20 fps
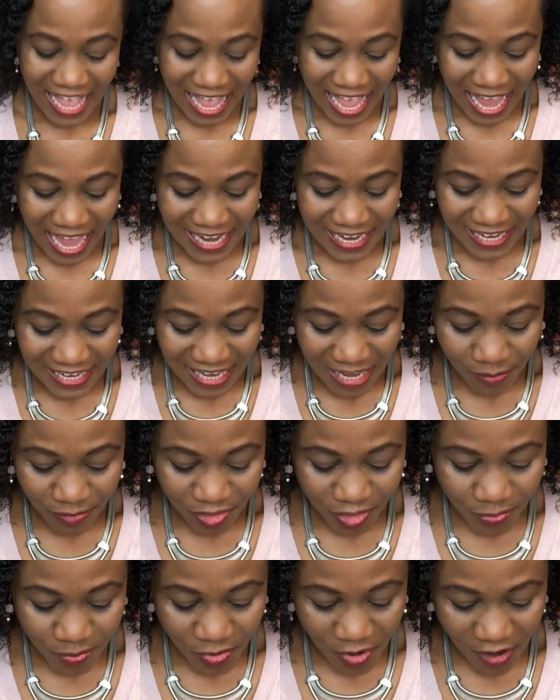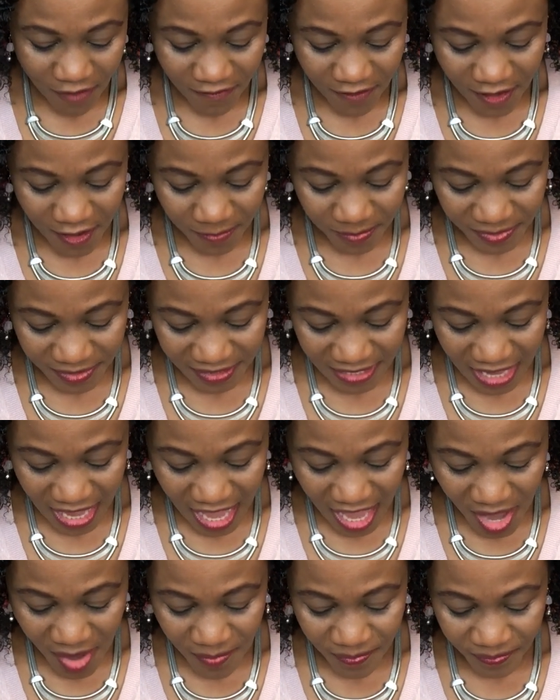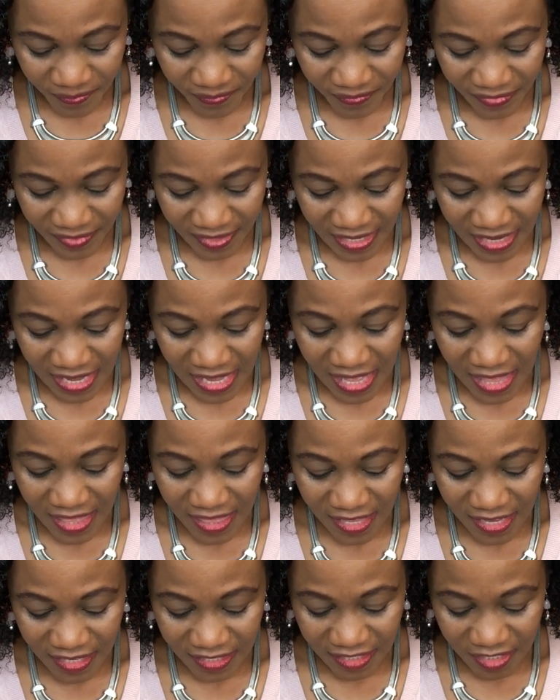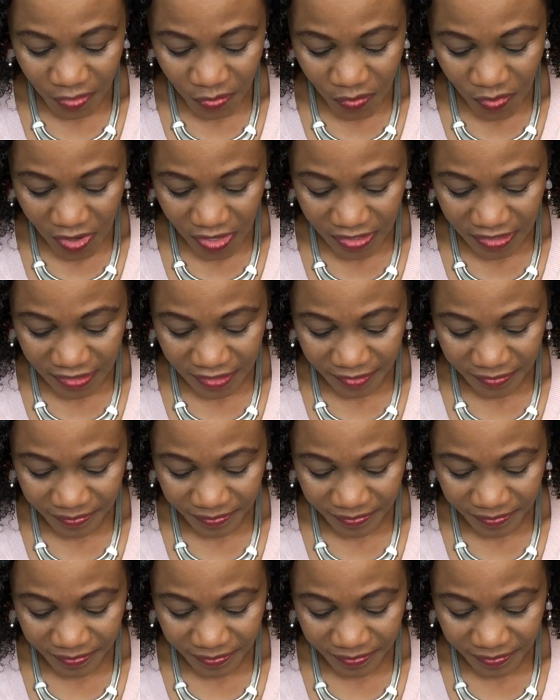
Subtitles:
and I came to Proverbs 31